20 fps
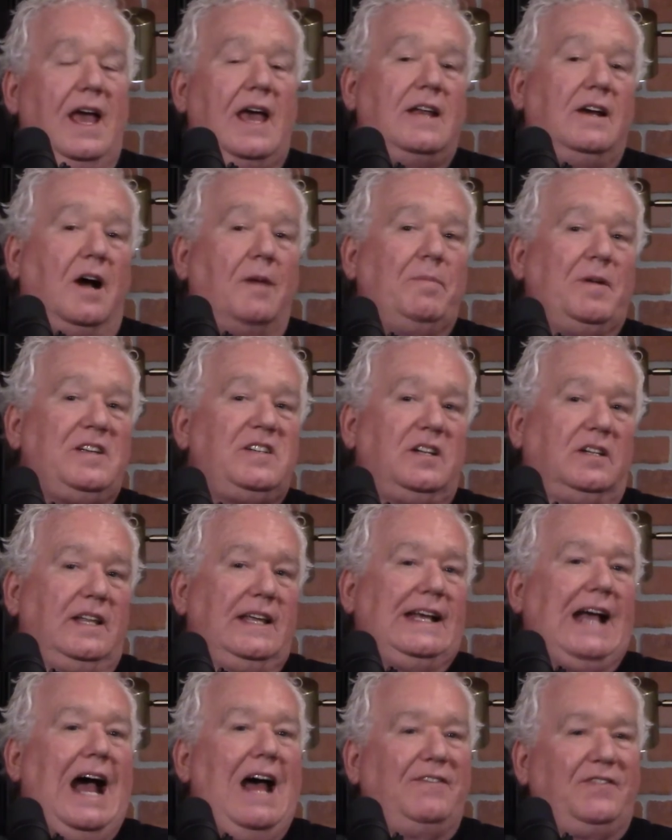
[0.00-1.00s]
And up until he
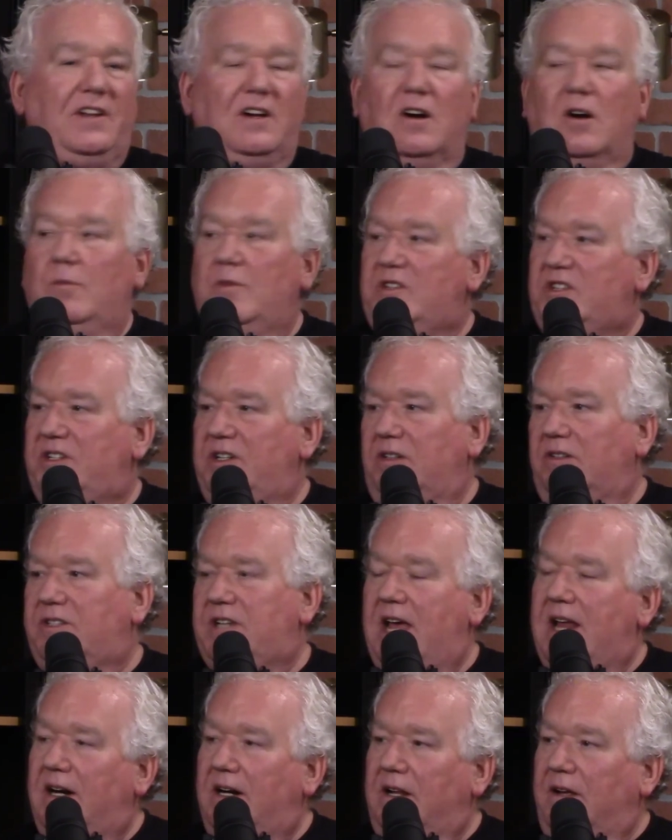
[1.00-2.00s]
got there, it was still
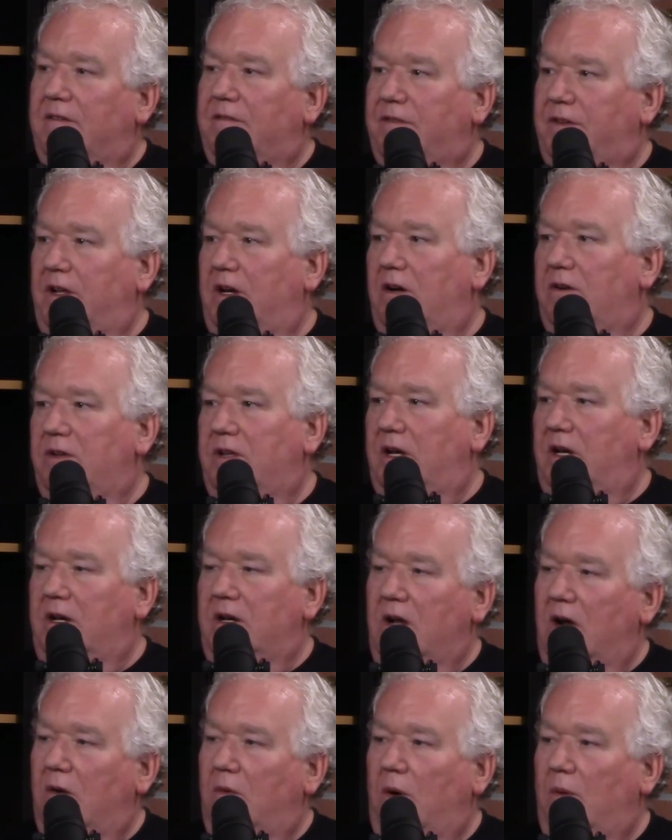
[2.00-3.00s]
tentative. You didn't
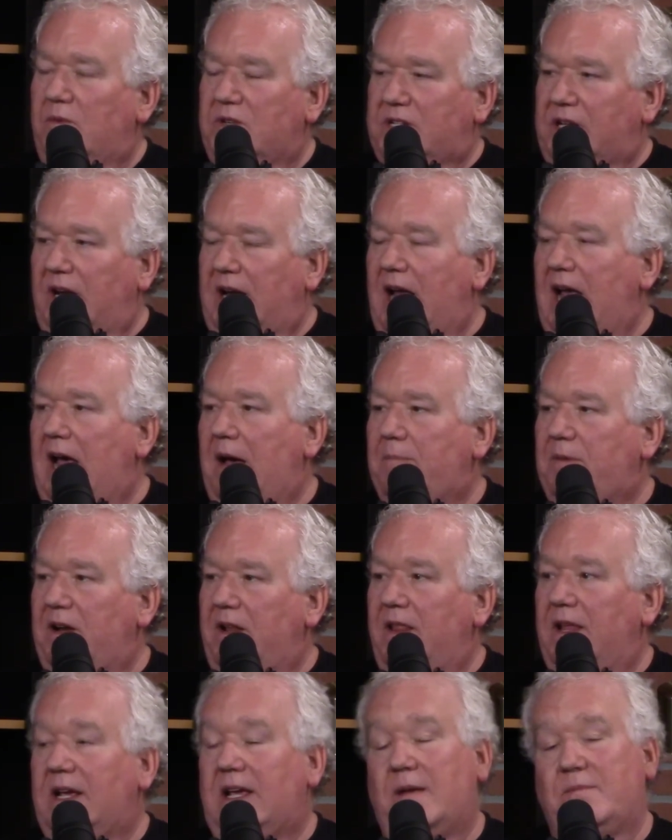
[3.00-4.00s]
know what was going to happen.
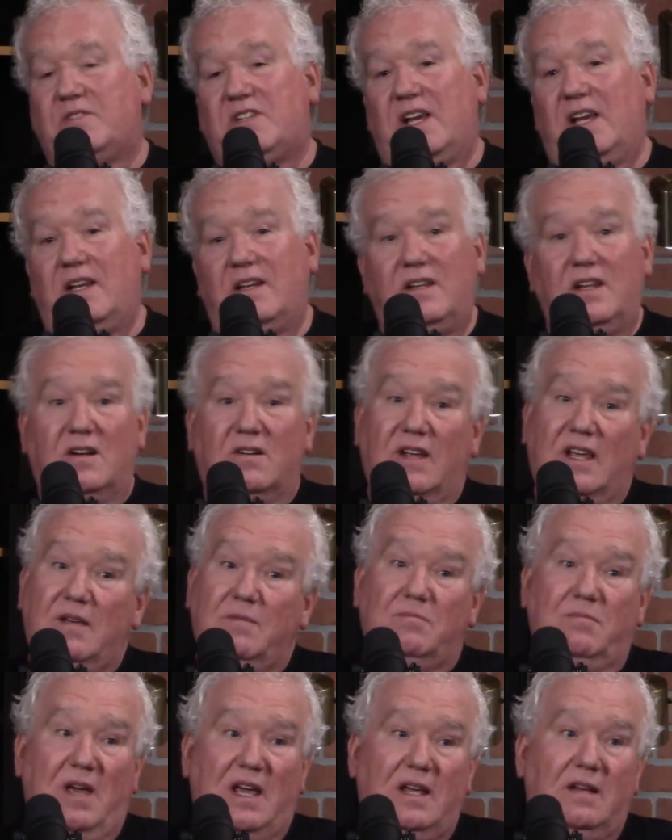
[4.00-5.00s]
And they kept saying, he
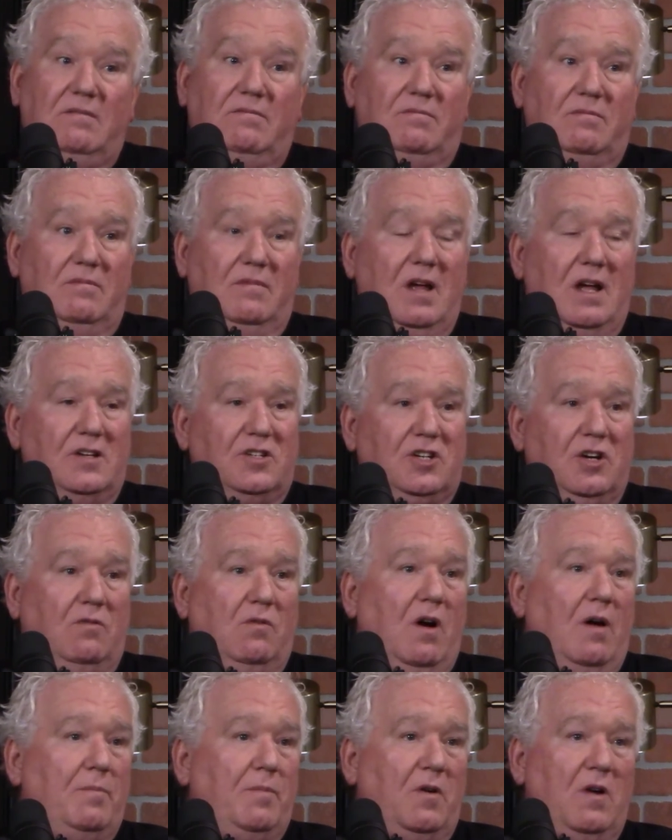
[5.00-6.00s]
may not show
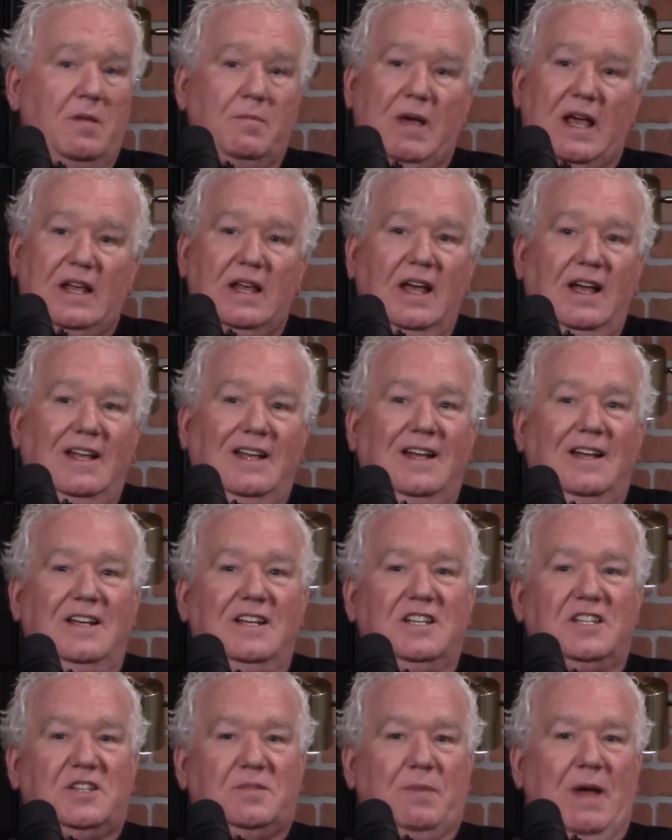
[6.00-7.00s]
up or he may
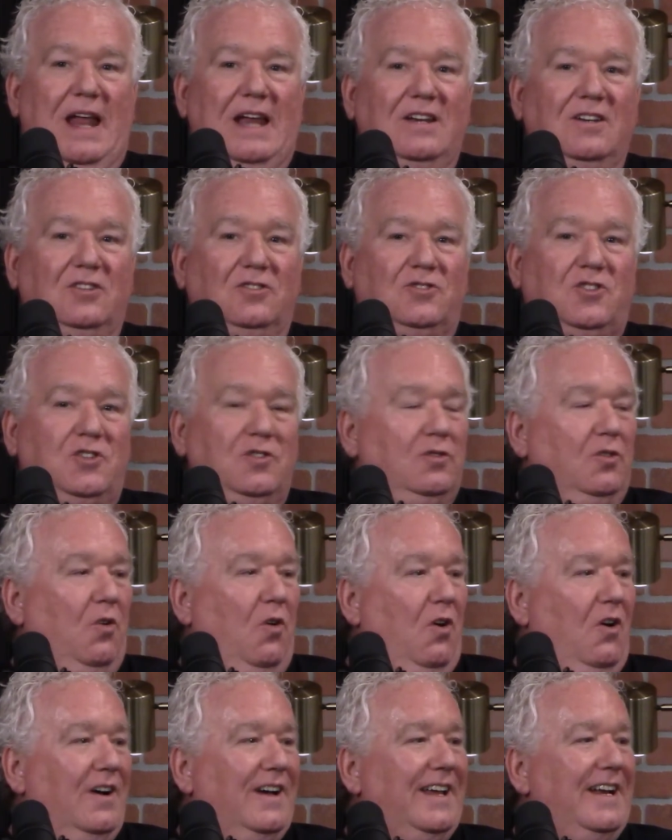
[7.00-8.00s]
spend too
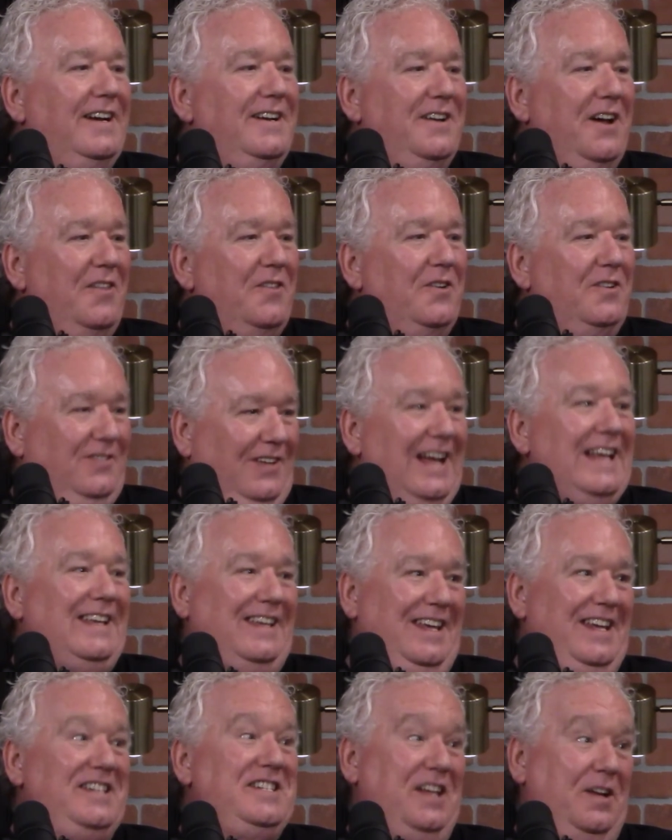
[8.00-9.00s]
long at another, like
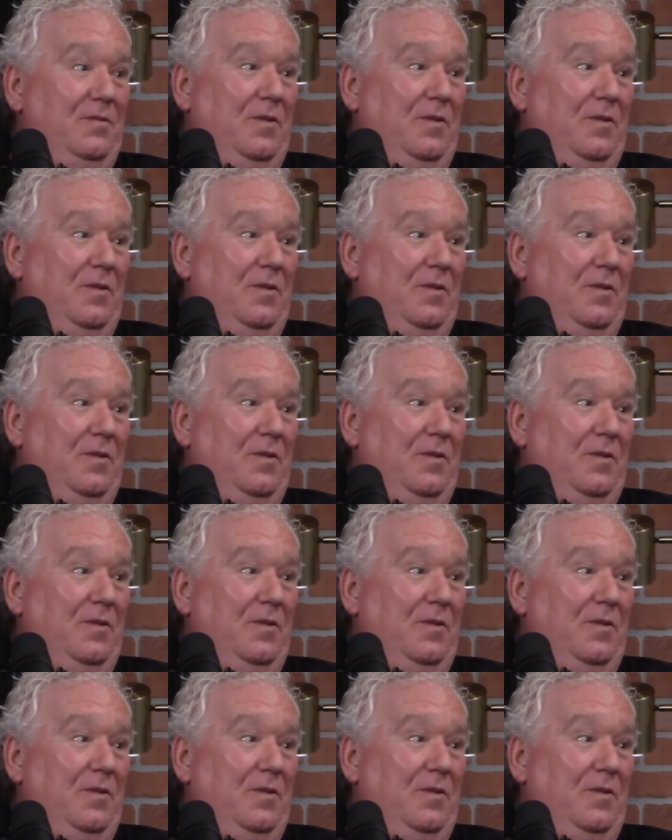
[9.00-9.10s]
he did with